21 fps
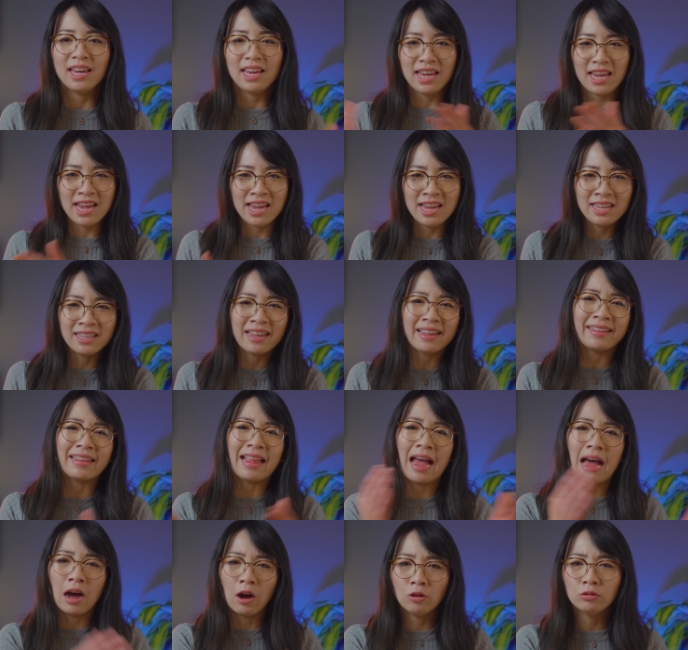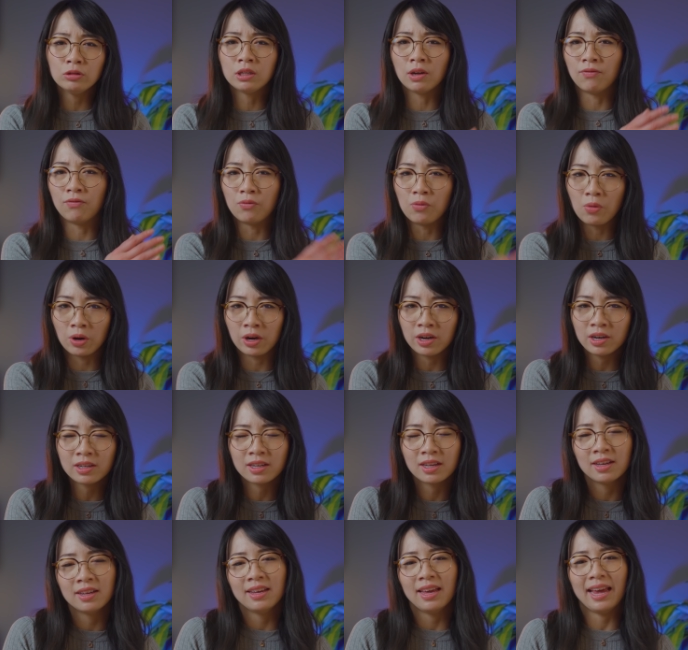in and out of
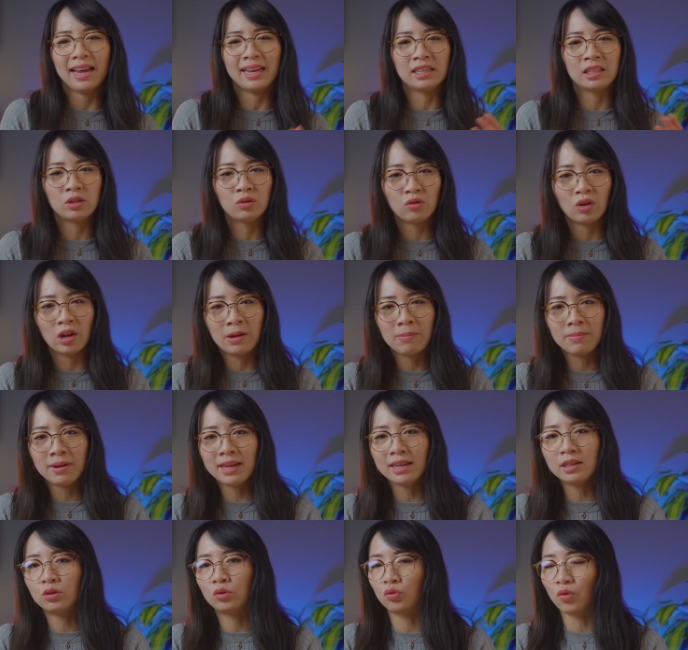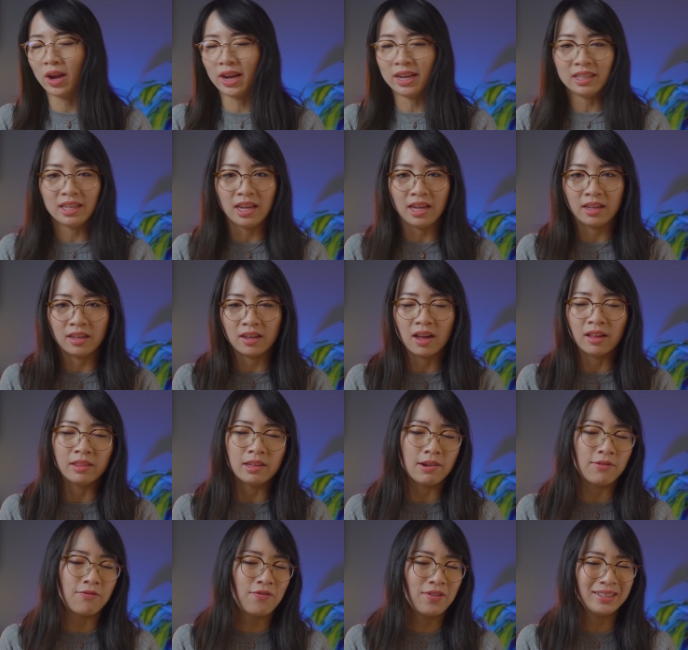work extremely draining on
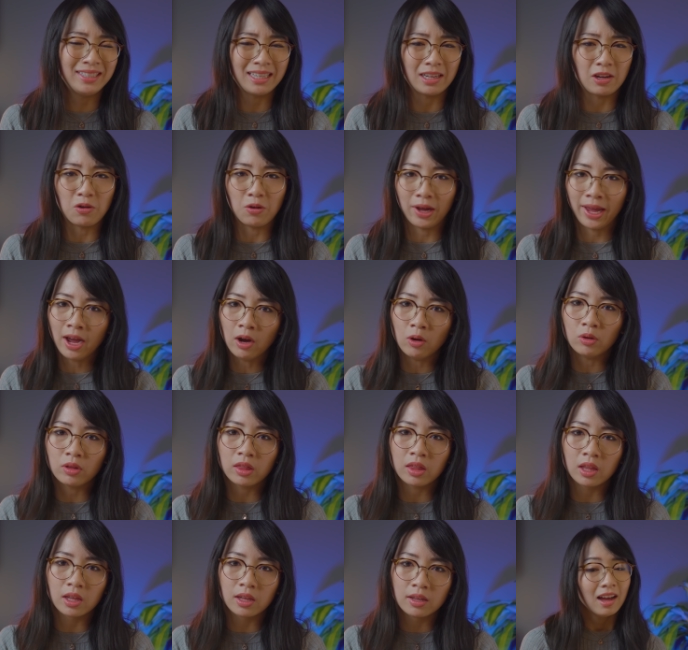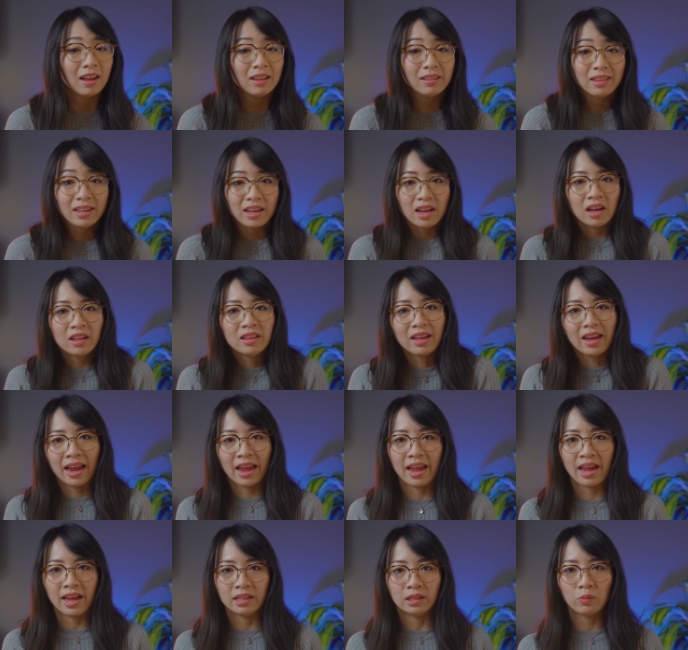their physical health. On the other
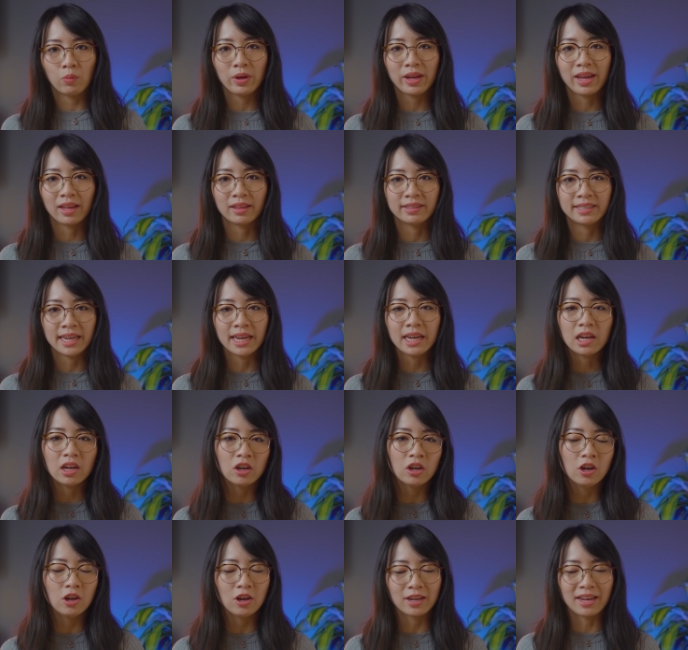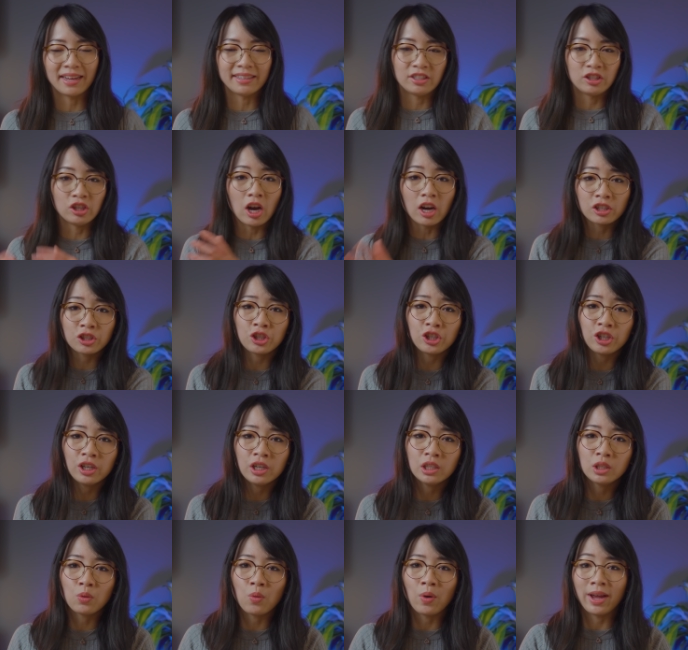hand, we can take a look at
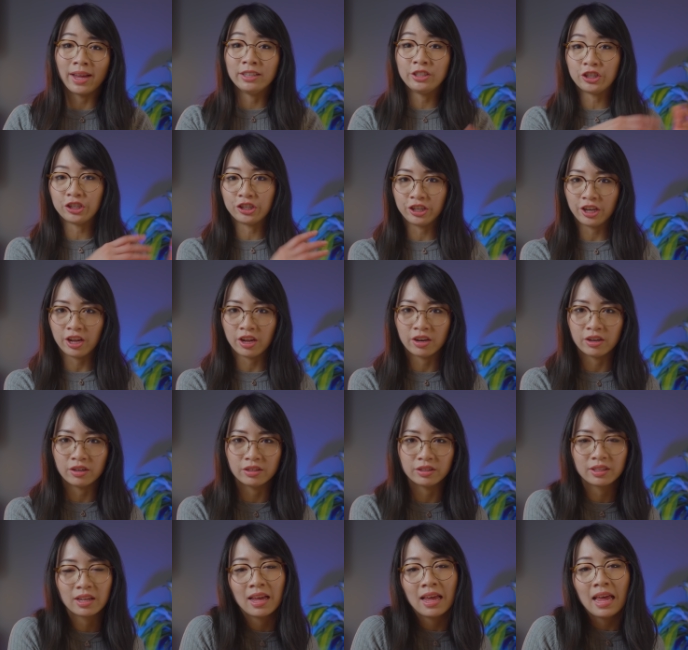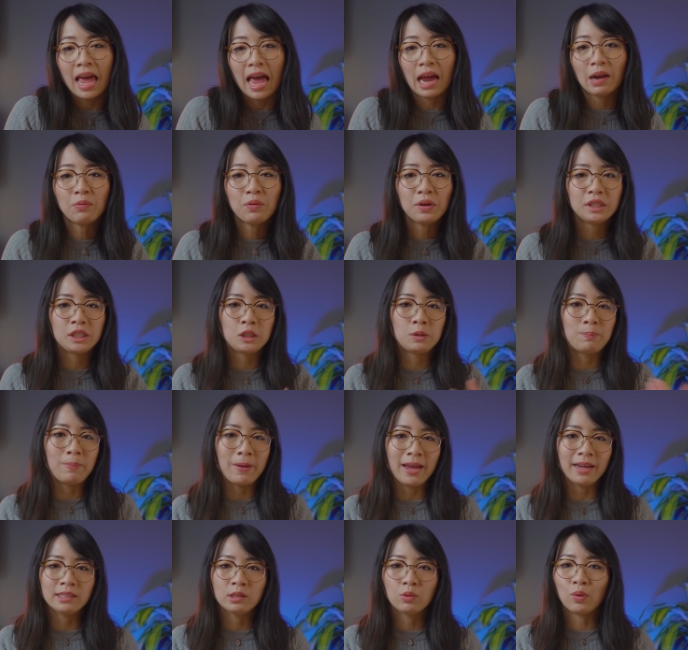doctors or engineers. I
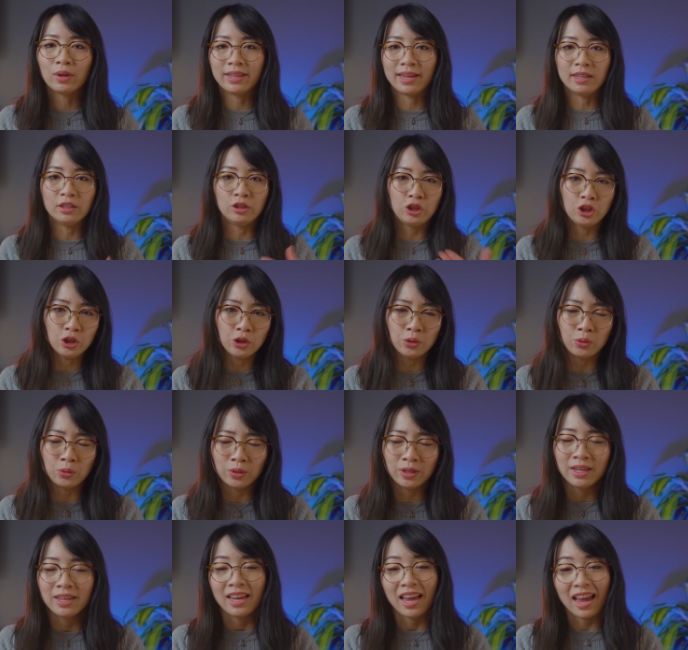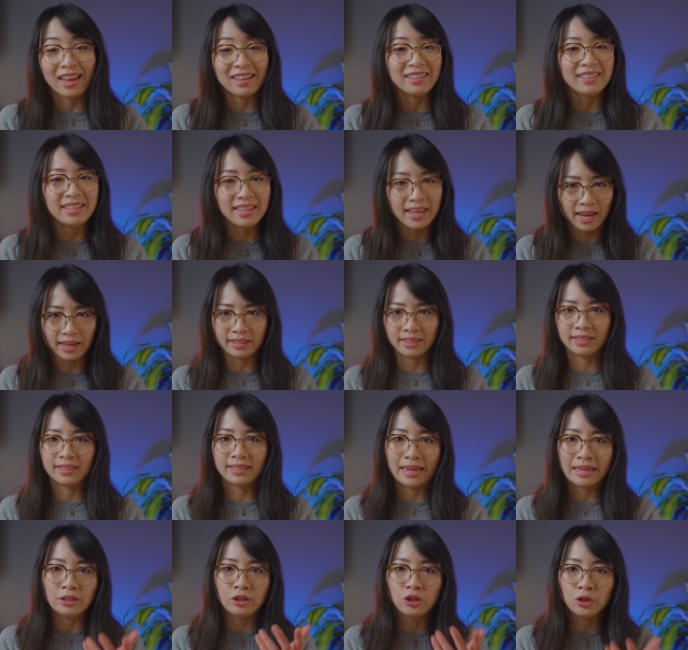respect what they do, and yes,
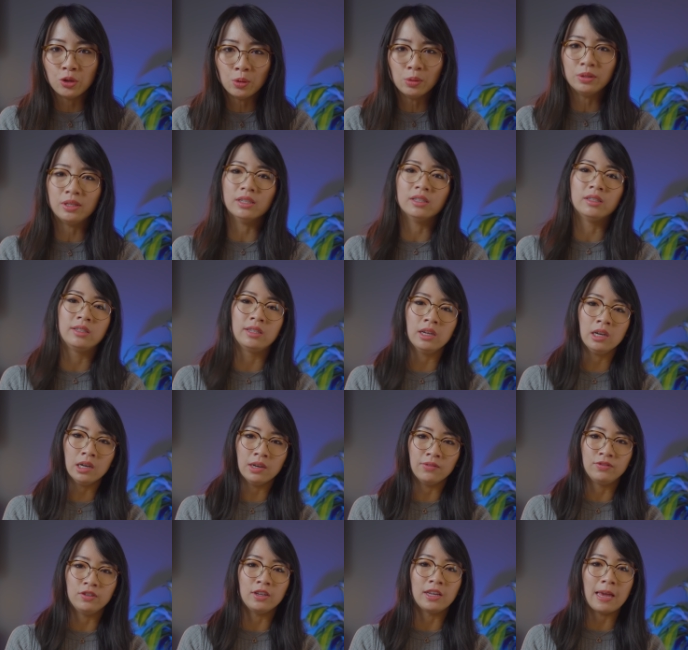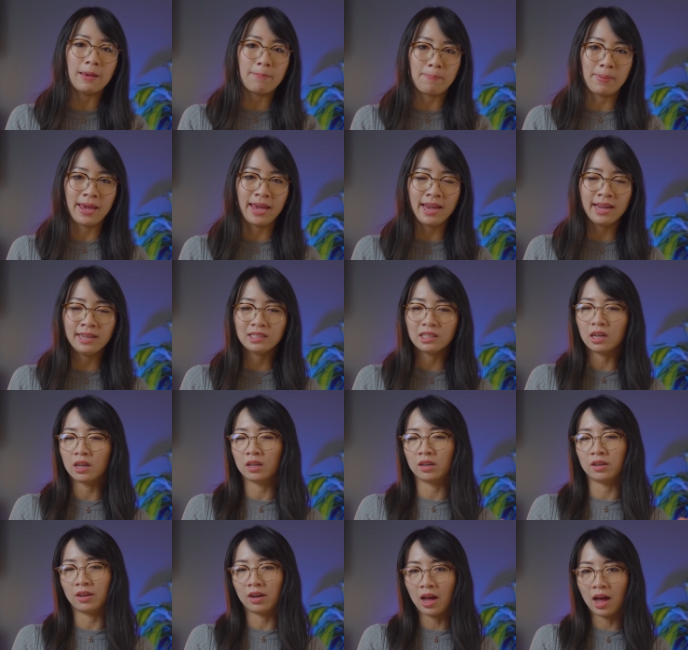they do deserve to get paid
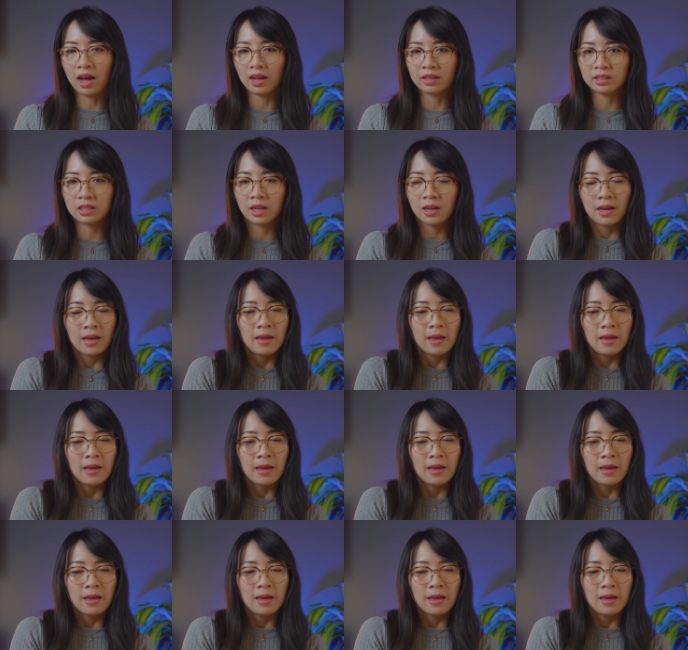a lot.